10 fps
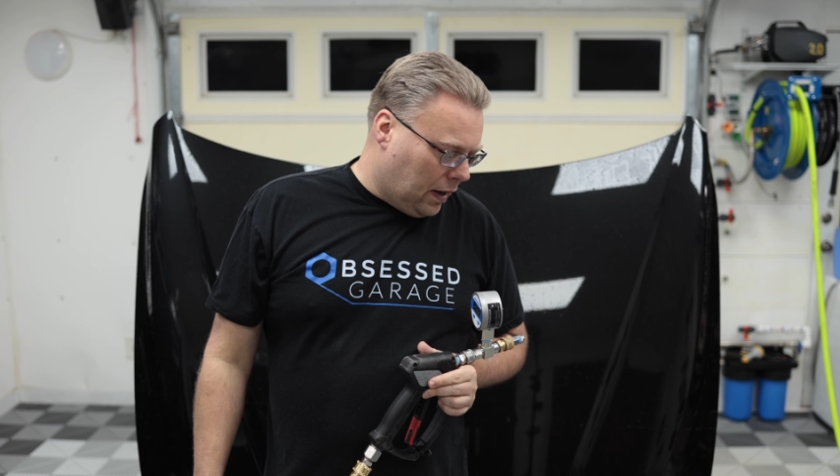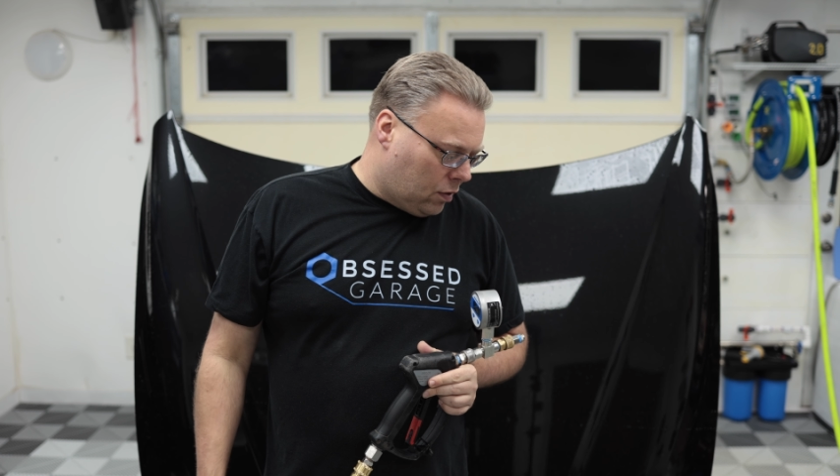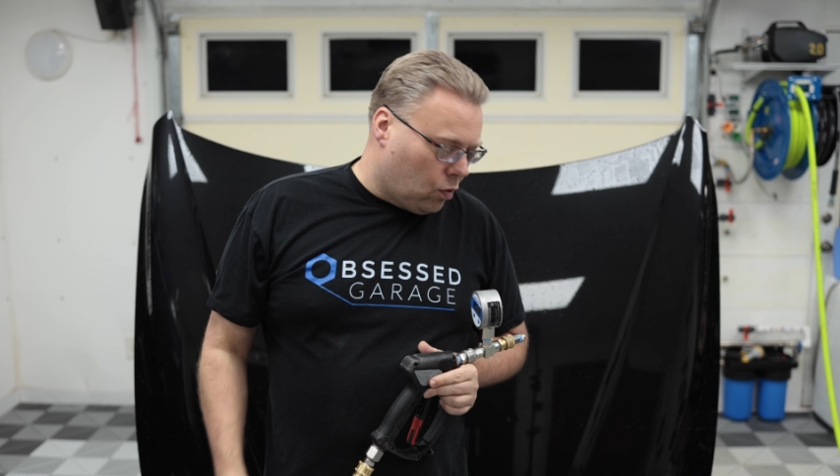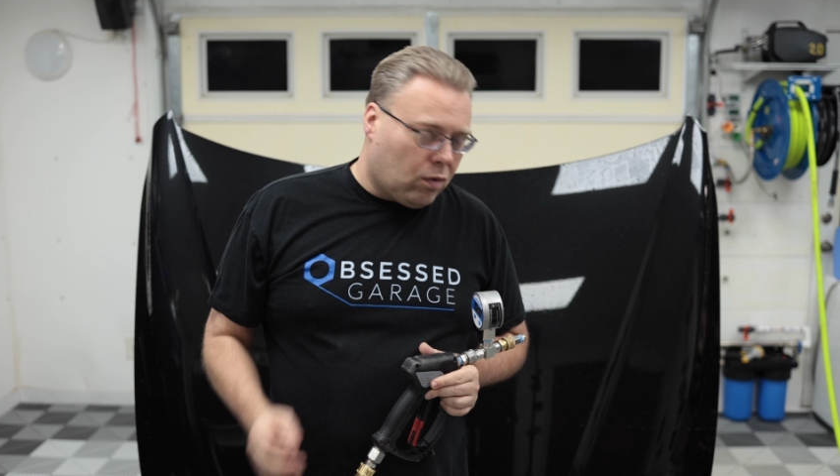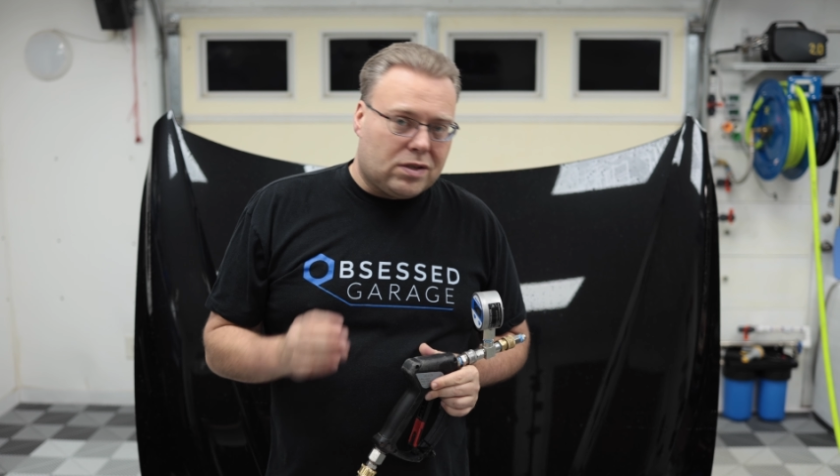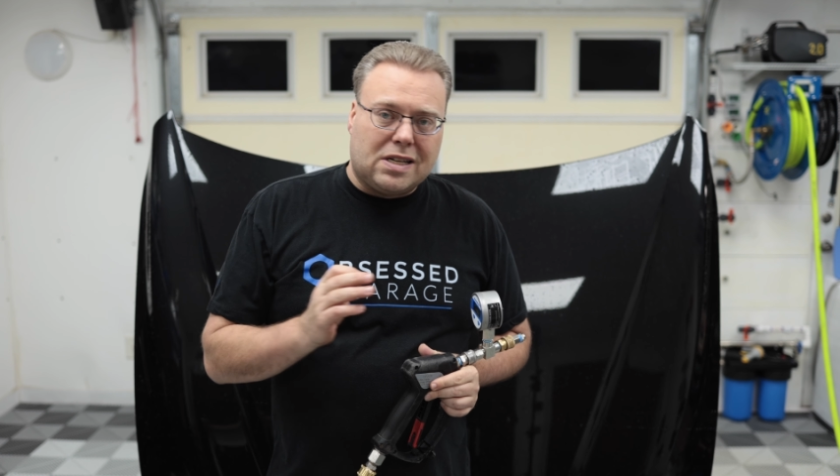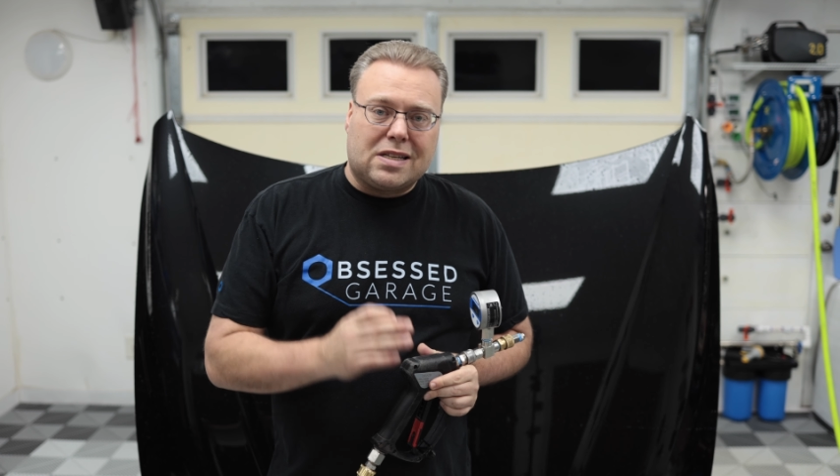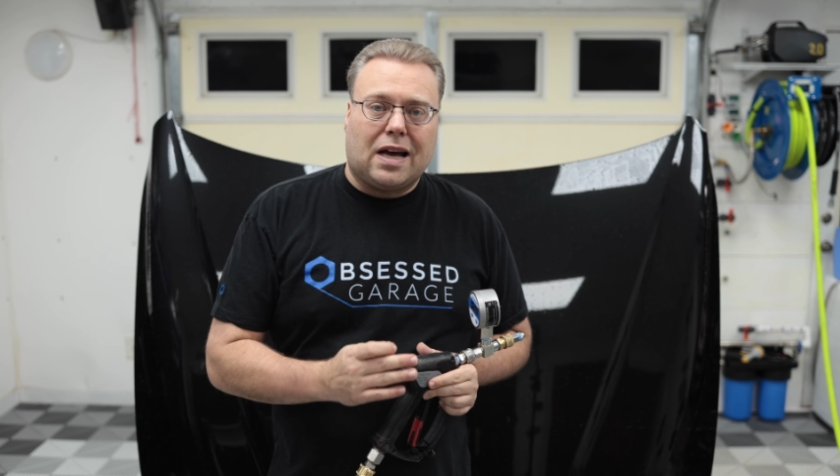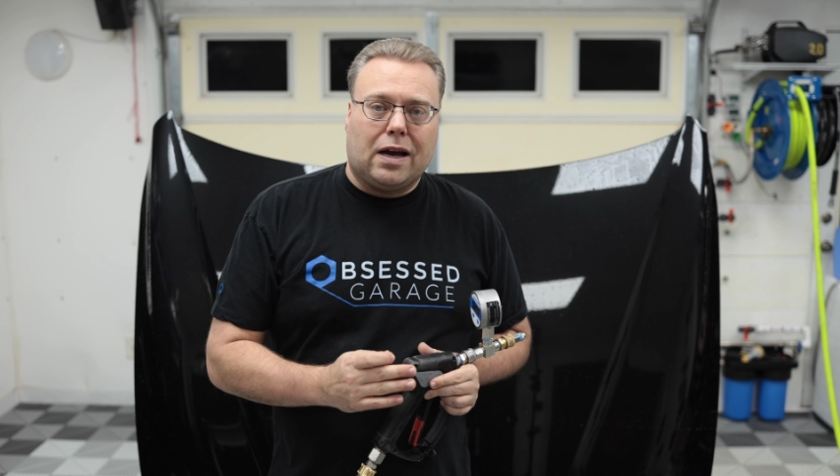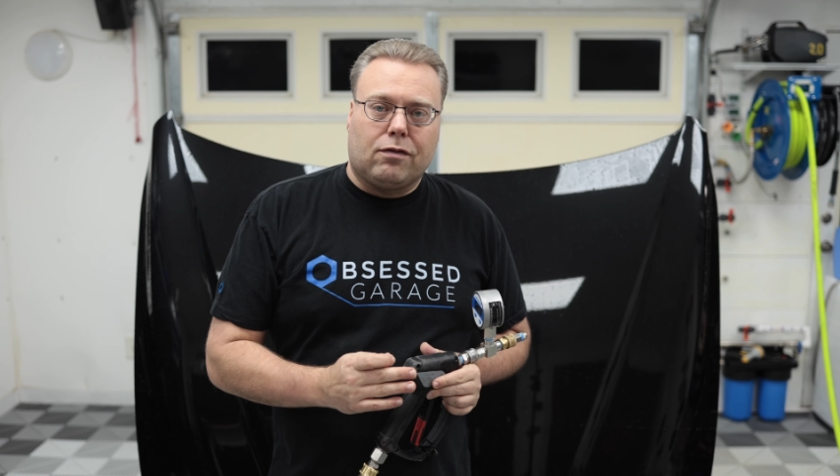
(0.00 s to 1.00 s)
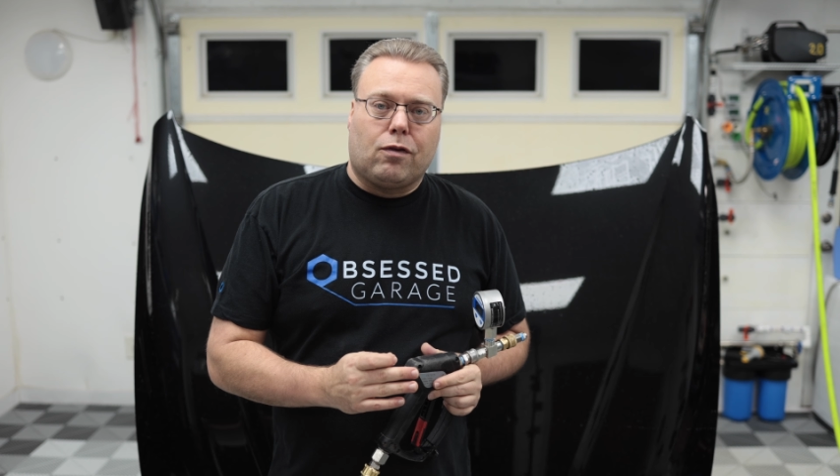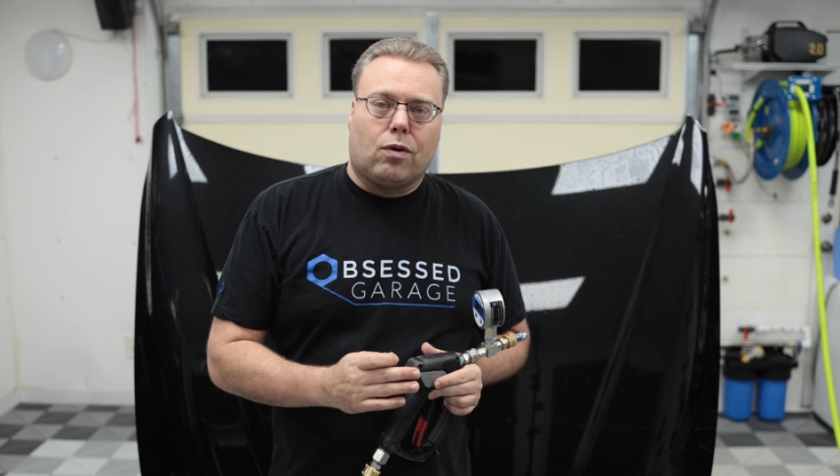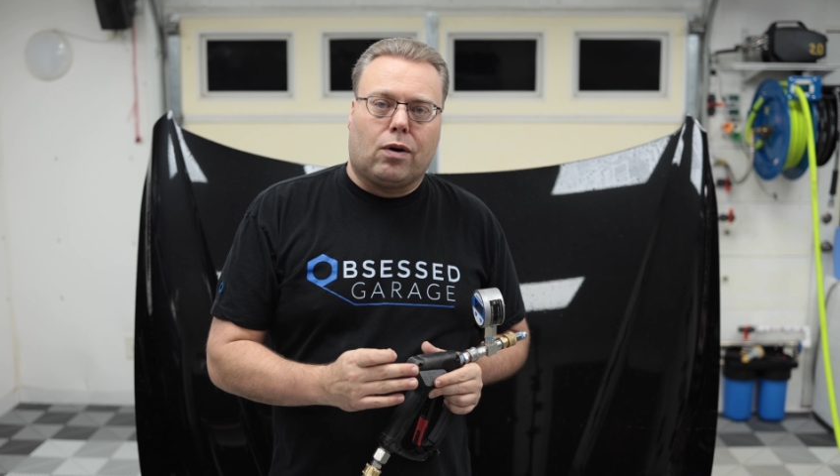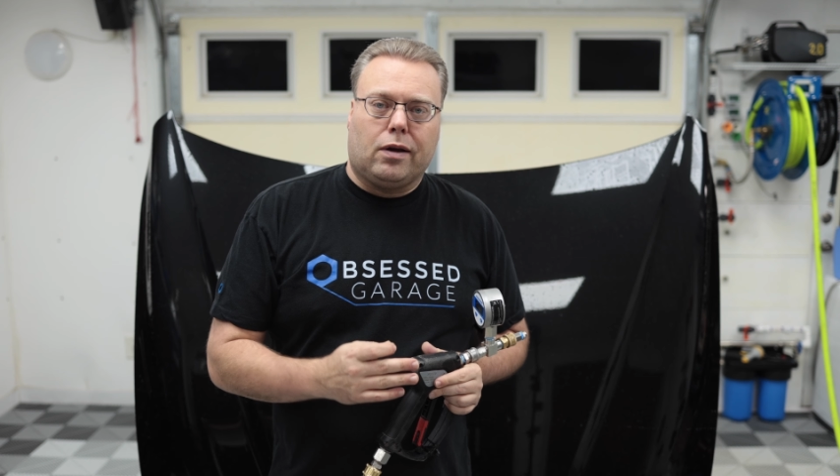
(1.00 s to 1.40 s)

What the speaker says: don't know what it was designed for.